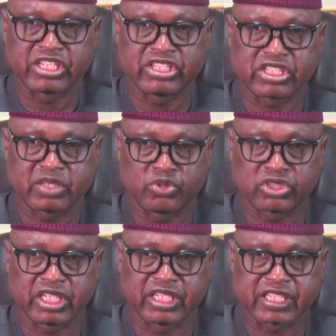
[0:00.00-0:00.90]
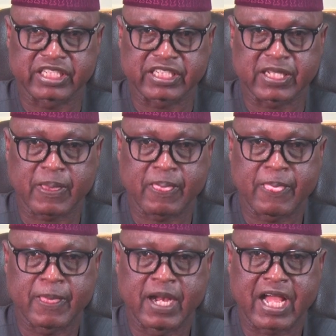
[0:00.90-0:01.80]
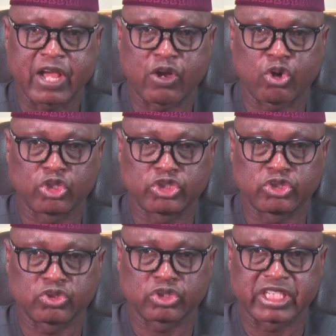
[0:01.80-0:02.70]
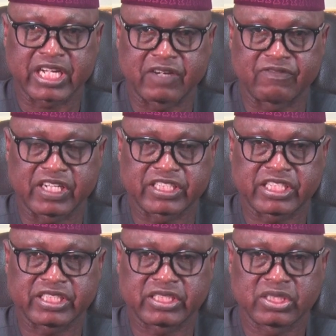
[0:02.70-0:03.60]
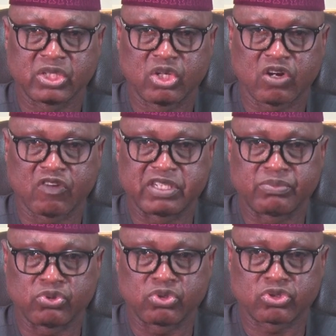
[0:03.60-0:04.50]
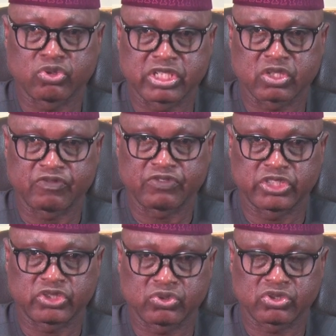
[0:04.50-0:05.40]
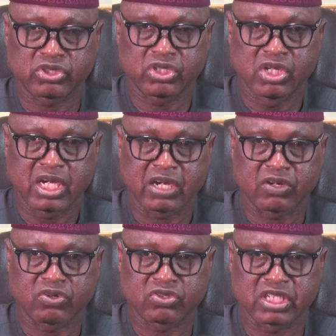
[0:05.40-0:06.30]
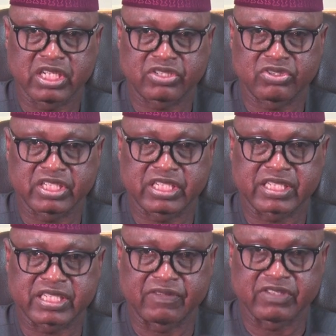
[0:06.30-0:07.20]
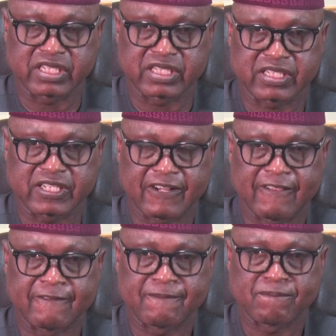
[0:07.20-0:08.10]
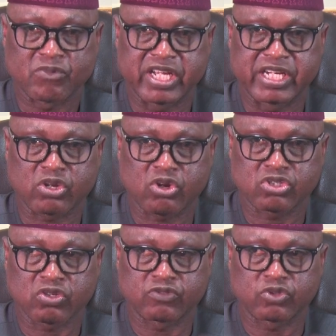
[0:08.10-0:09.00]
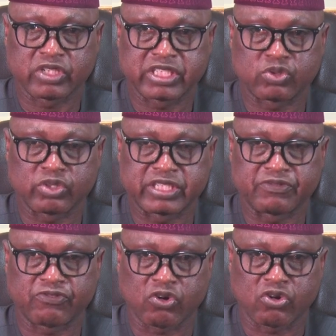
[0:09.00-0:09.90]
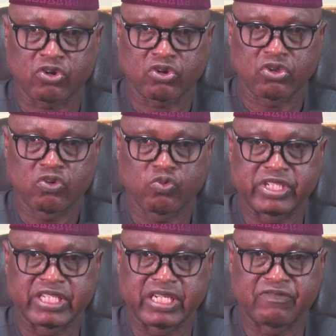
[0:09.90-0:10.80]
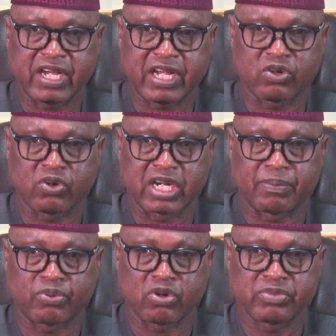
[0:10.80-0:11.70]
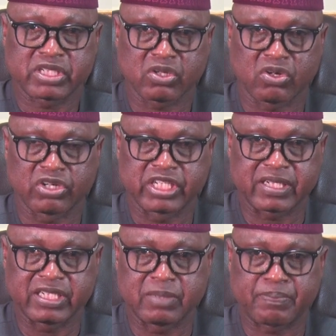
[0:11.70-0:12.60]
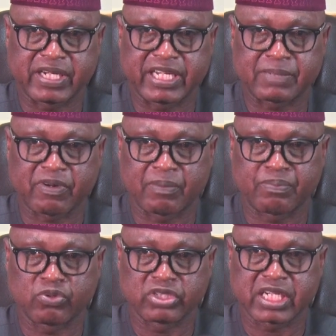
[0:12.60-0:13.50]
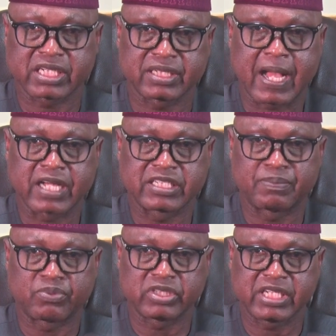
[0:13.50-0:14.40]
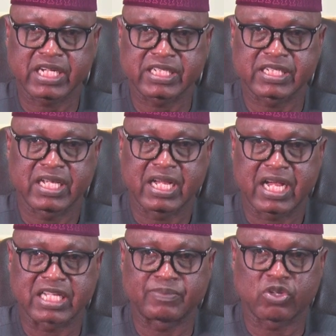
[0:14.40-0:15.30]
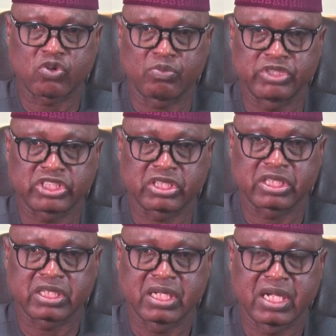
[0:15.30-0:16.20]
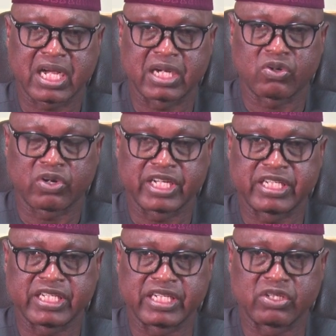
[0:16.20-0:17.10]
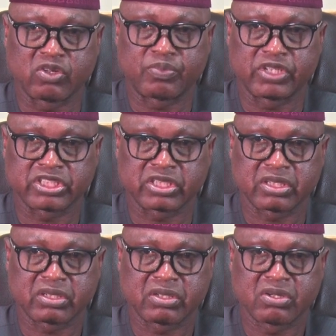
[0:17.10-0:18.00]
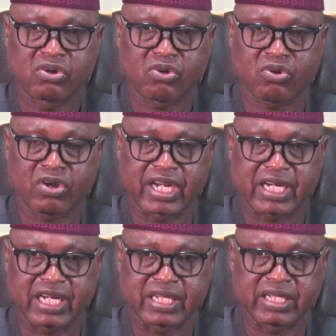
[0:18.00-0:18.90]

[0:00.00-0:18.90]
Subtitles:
distribution in Ekiti. I urge you to take advantage of the Bureau to resolve issues across electricity services. In the course of 2024, we delivered on our promise on the Independent Power Project, as the project has been commissioned and already in operation. Currently,